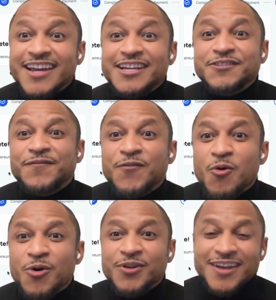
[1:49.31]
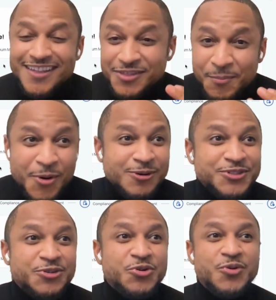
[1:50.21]
is for the
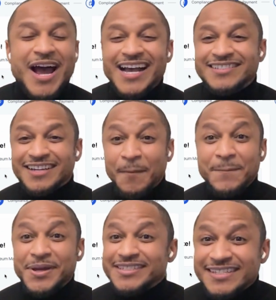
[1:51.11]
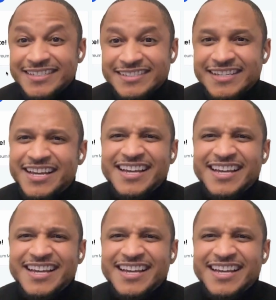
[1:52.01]
person who has a business,